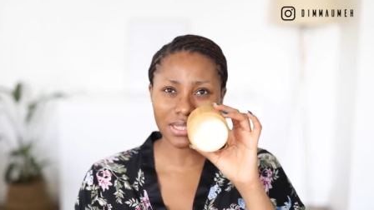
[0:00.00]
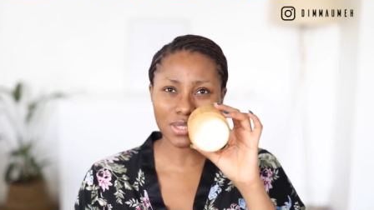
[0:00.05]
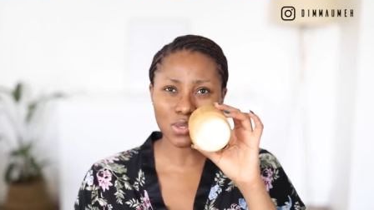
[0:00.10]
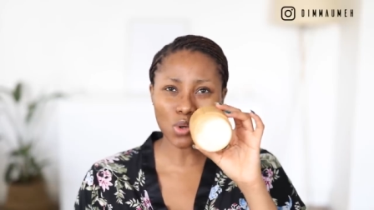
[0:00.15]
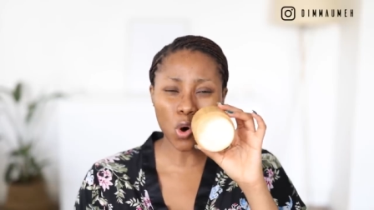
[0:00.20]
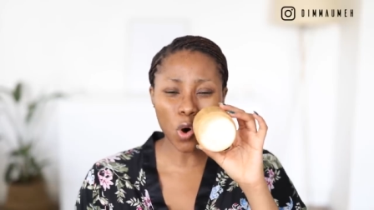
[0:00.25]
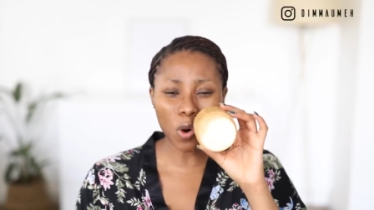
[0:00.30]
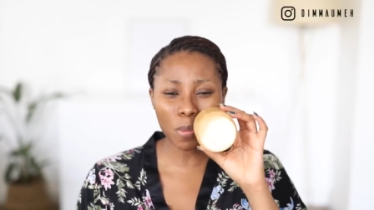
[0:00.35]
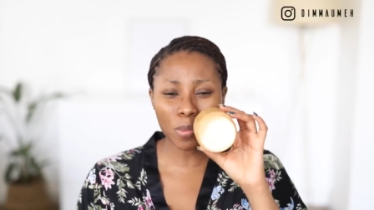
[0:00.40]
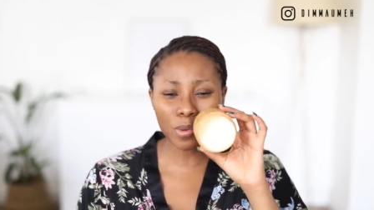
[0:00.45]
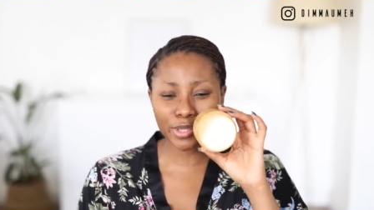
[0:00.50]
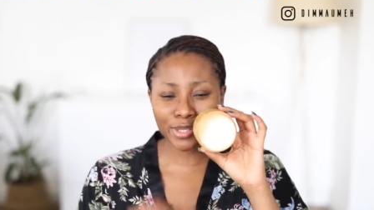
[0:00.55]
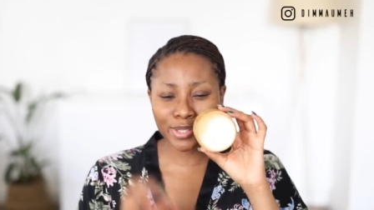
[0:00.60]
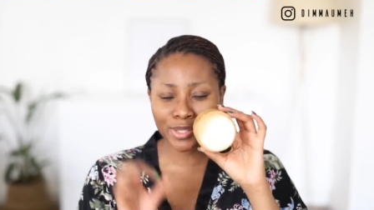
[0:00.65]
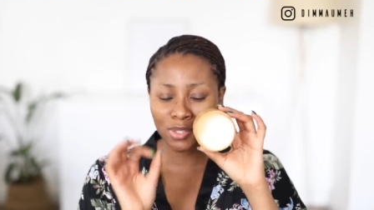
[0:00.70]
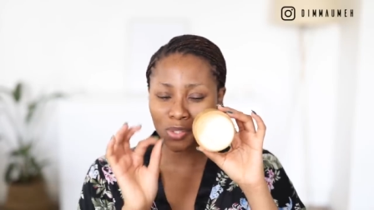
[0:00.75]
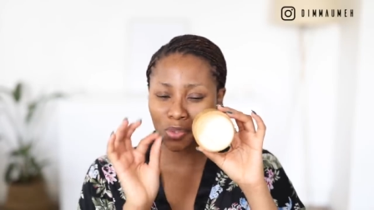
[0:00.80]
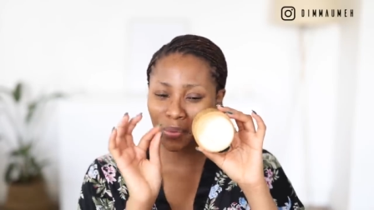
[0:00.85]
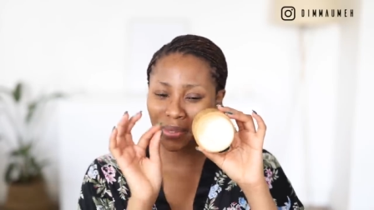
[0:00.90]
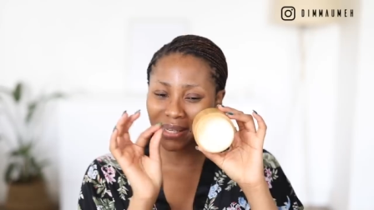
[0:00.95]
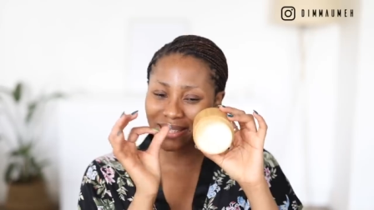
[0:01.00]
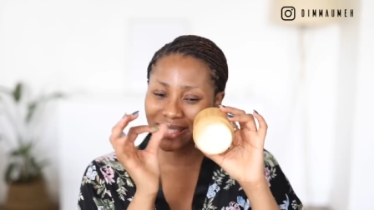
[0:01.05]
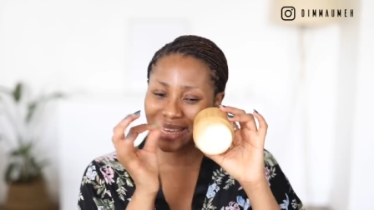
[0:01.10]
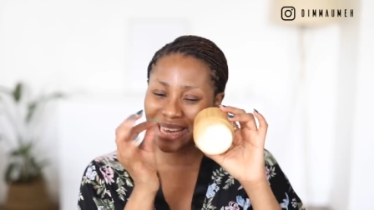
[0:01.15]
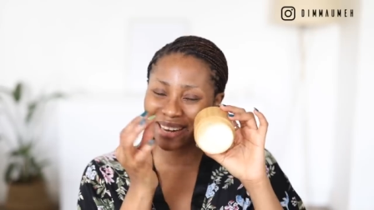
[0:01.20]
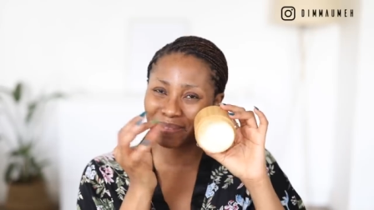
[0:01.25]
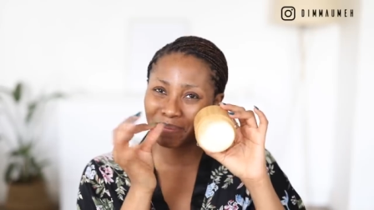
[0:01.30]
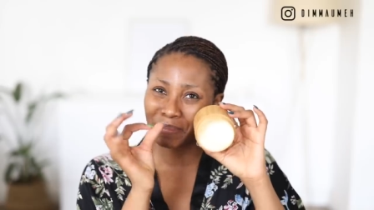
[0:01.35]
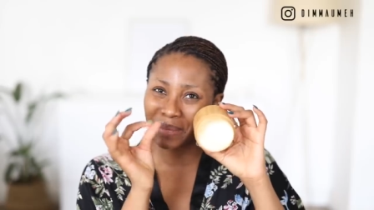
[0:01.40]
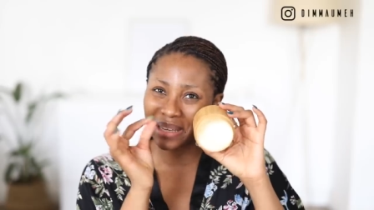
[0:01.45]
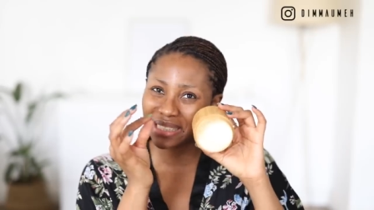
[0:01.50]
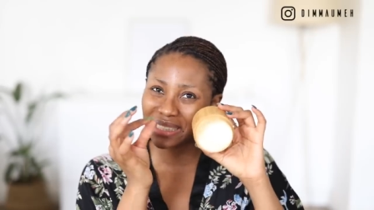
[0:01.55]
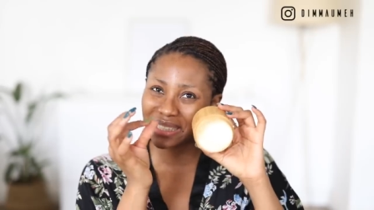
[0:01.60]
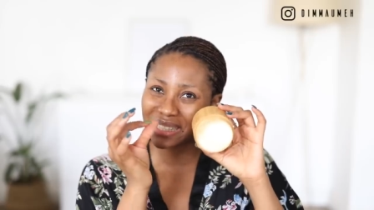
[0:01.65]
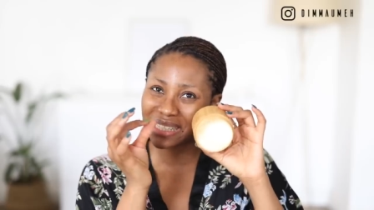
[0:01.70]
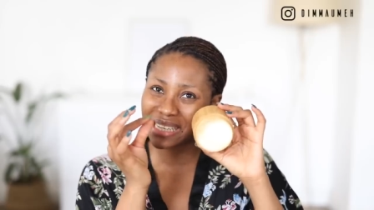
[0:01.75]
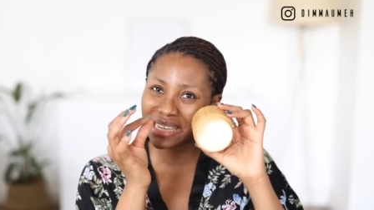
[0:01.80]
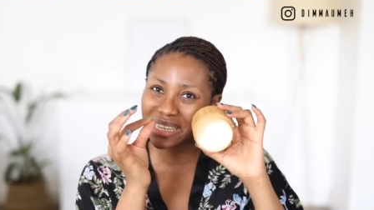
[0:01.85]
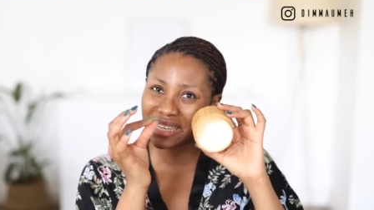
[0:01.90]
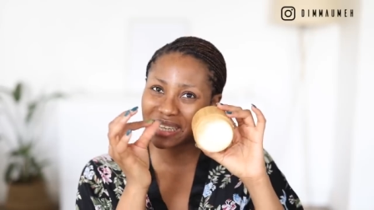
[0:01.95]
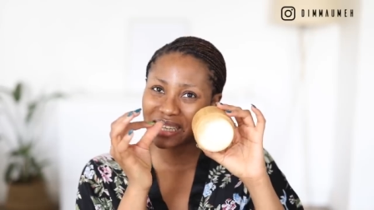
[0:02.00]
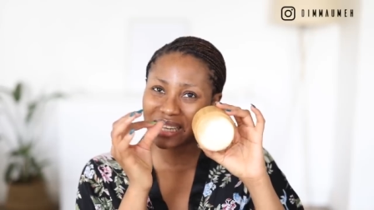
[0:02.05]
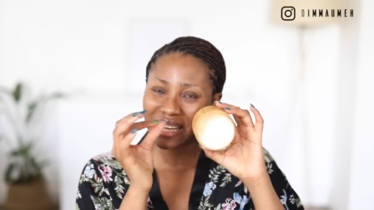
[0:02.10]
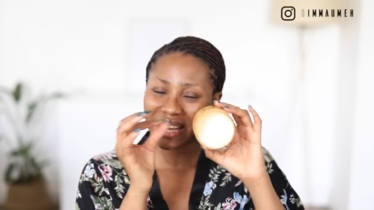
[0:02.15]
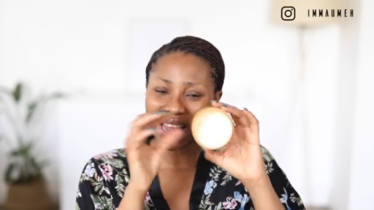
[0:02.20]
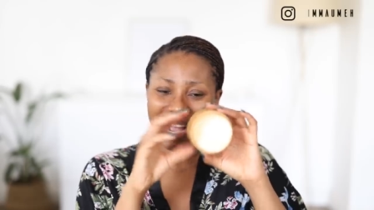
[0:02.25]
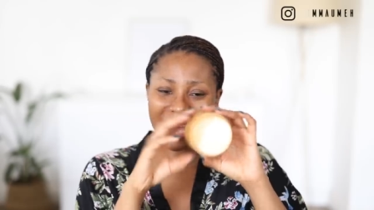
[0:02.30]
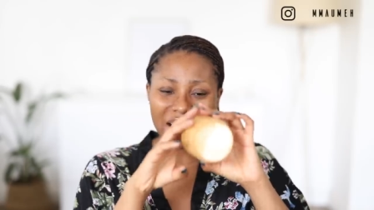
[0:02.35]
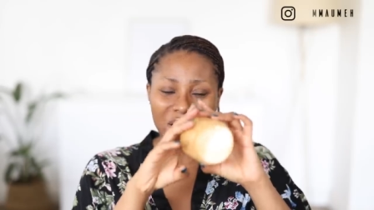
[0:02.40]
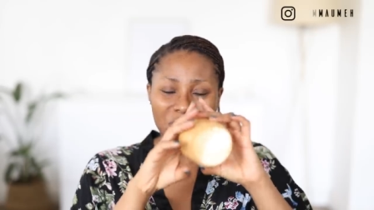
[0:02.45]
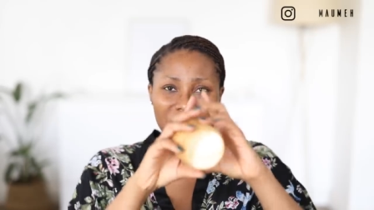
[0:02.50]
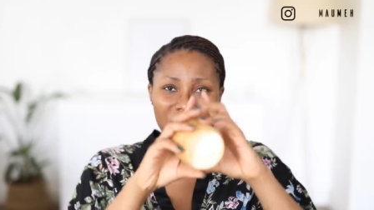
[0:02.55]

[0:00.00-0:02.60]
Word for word: It's almost sweet and minty. I